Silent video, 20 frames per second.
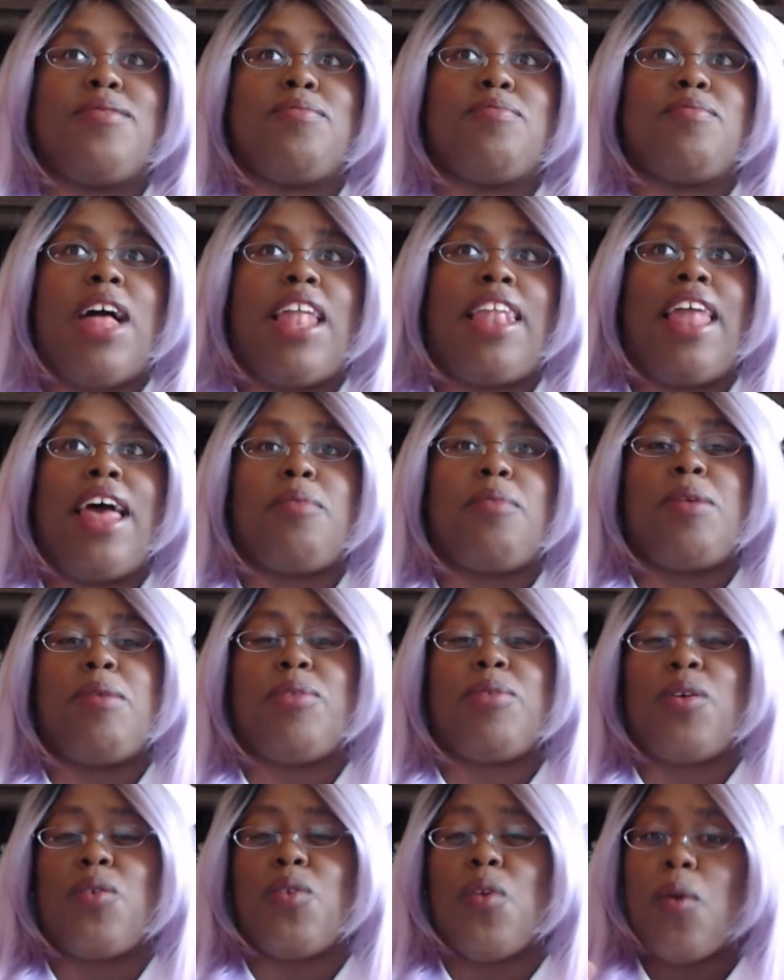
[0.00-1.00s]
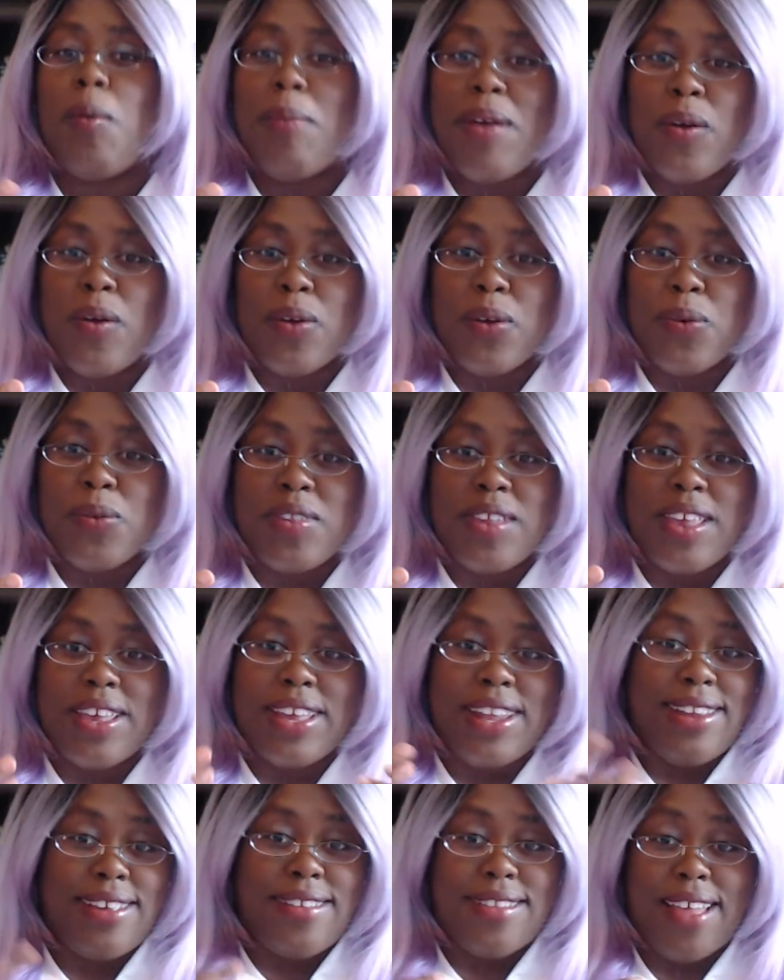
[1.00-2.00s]
a lot of people don't know about Go Sick.
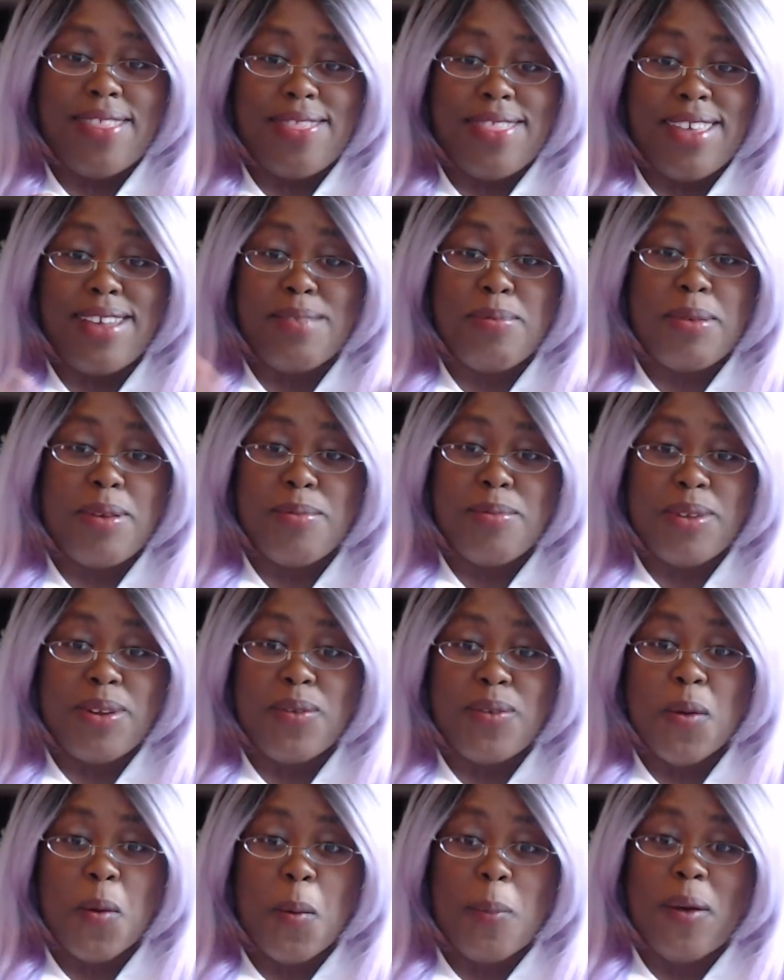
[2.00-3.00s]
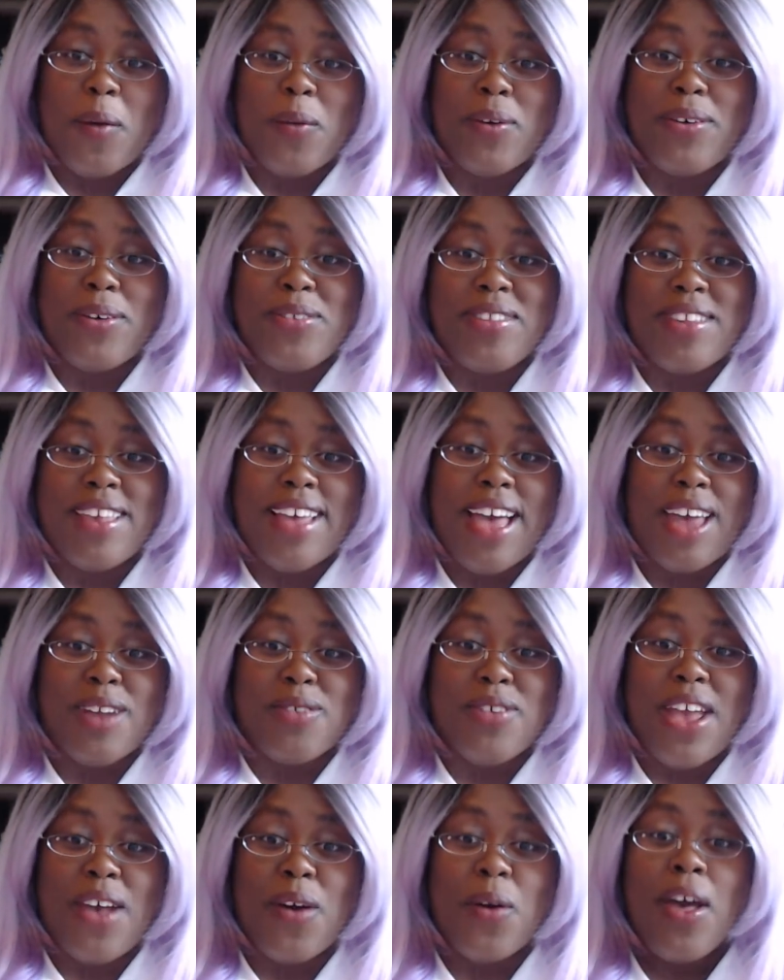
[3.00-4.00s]
At least I think people don't know about Go Sick. I don't
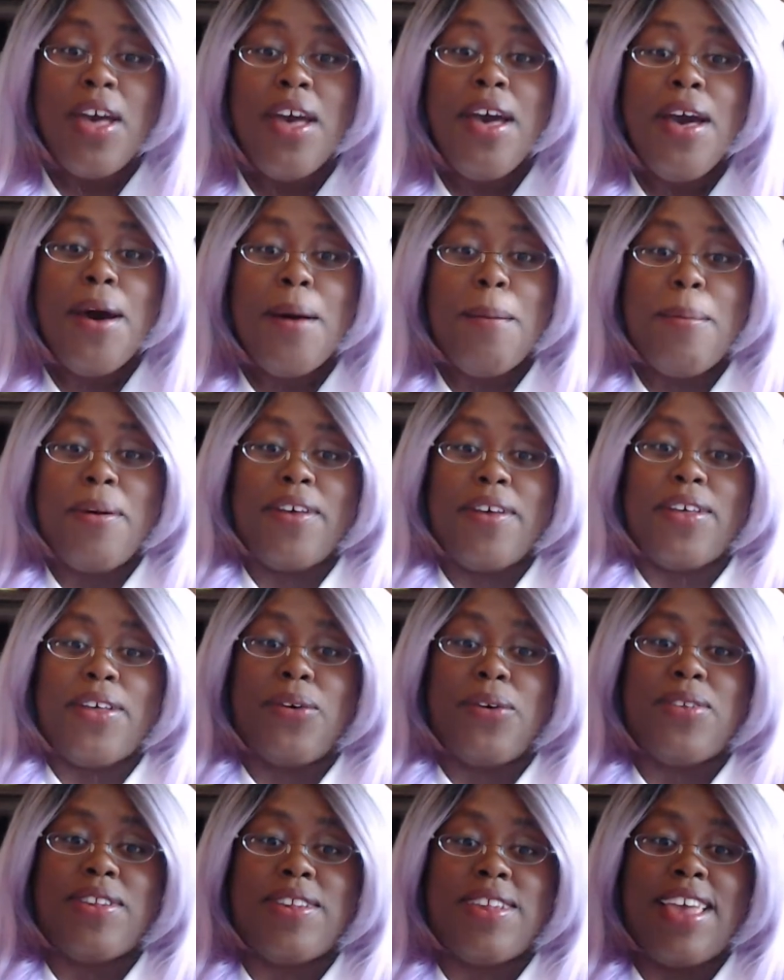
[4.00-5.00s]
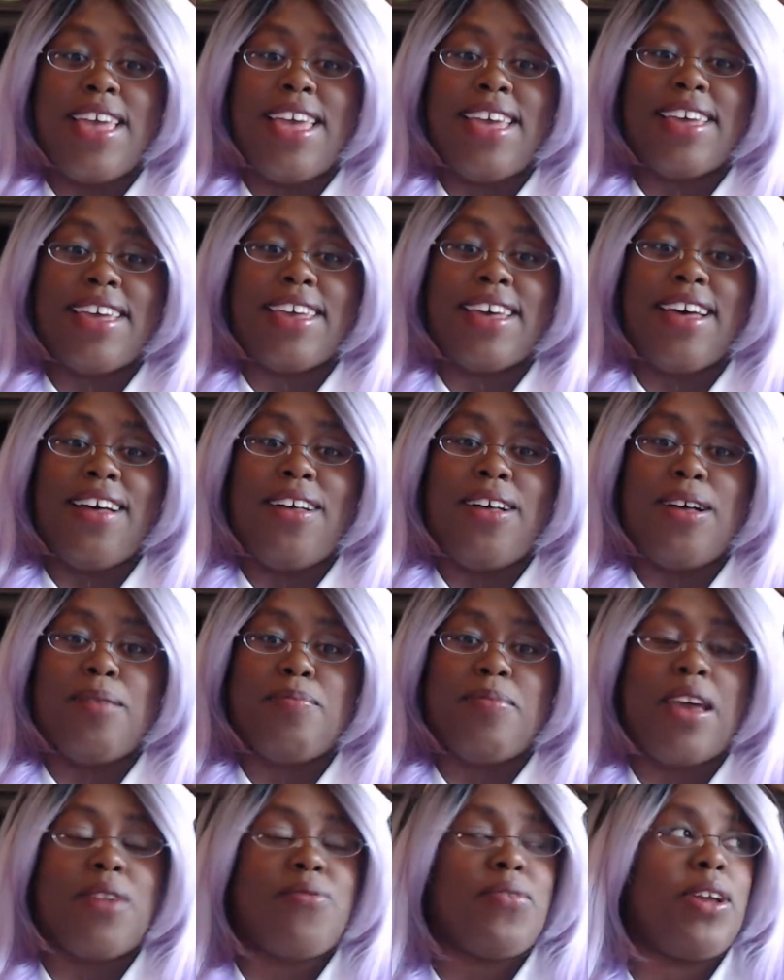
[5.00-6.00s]
know. But Go Sick, um,
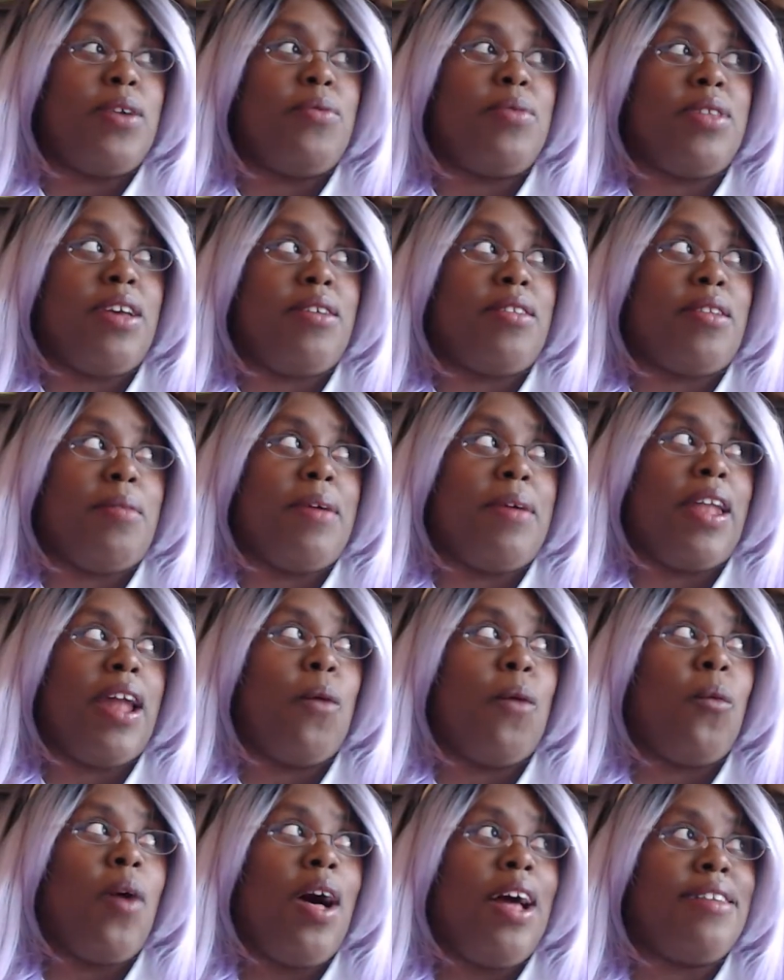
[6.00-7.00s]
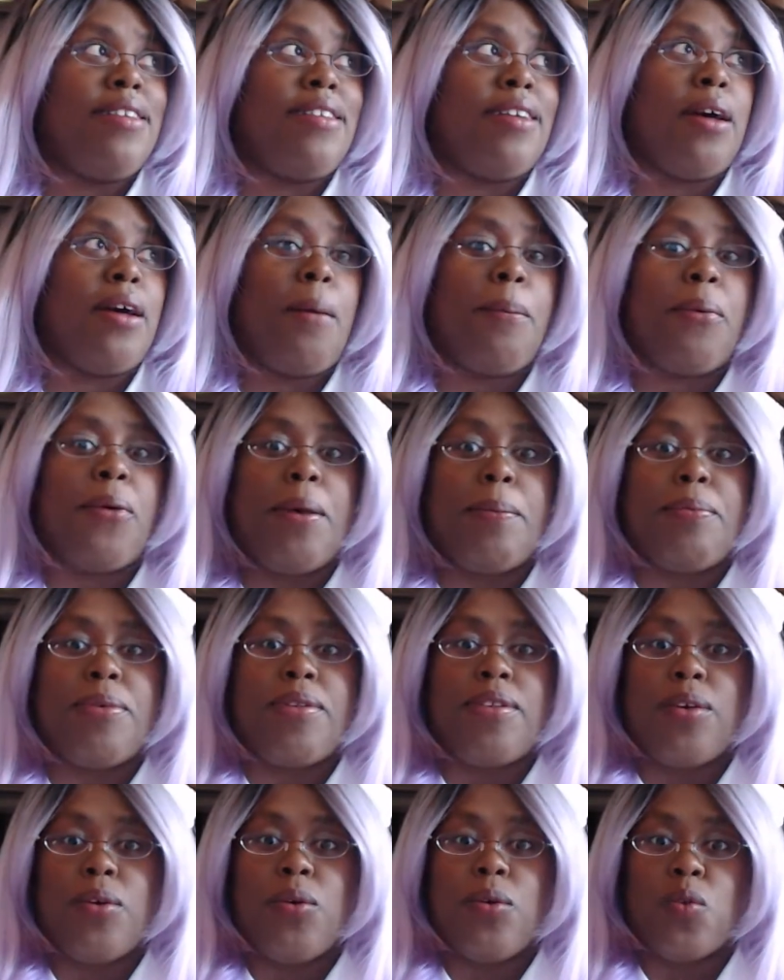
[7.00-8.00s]
I forget what that's about. I watched a couple
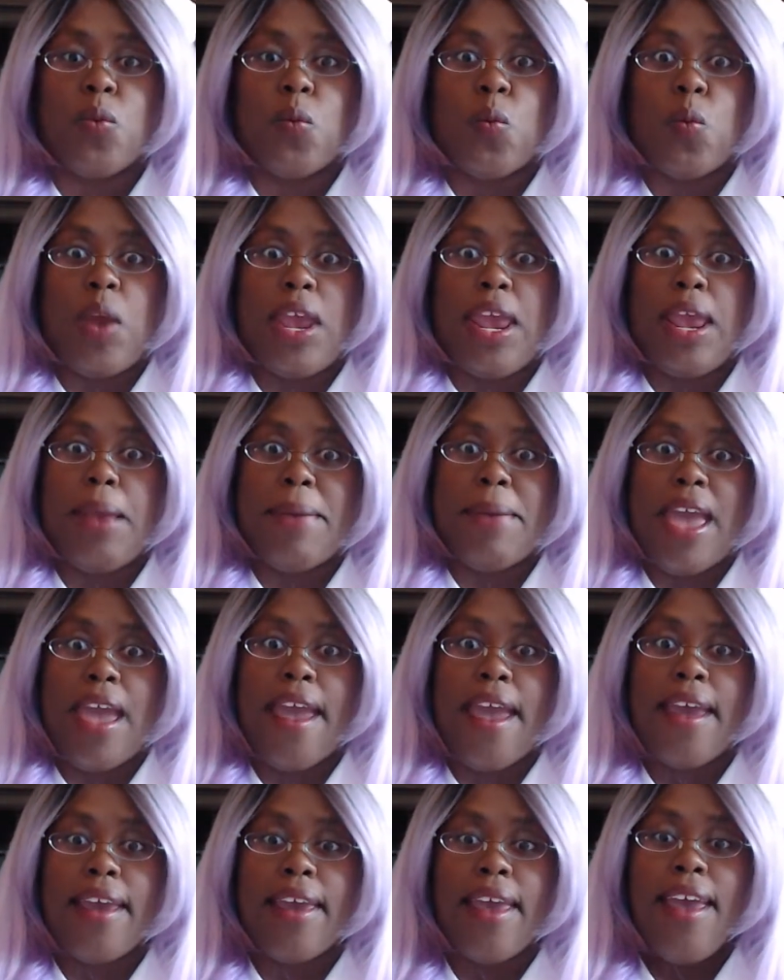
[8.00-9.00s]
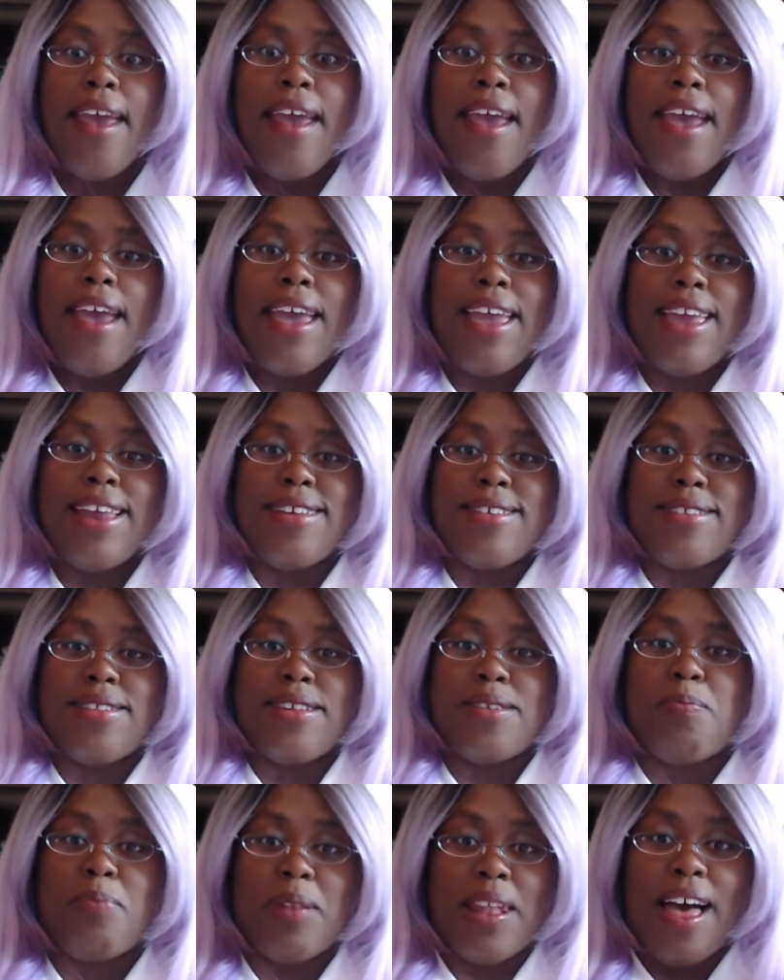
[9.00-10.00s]
episodes way back. And it's
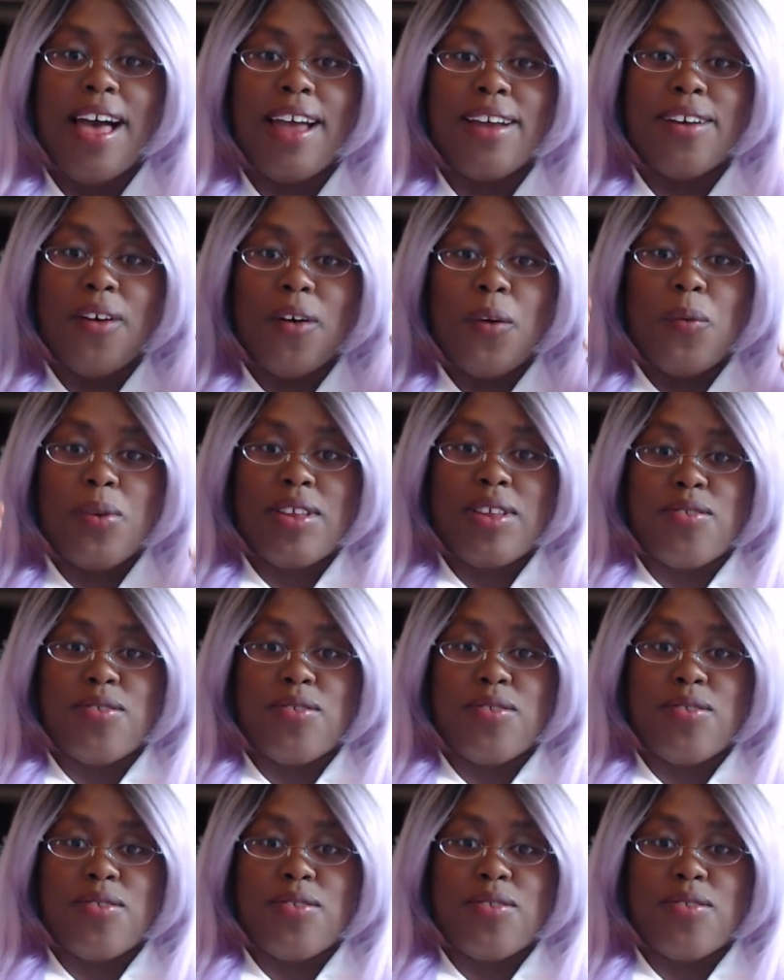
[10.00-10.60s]
this blonde girl with this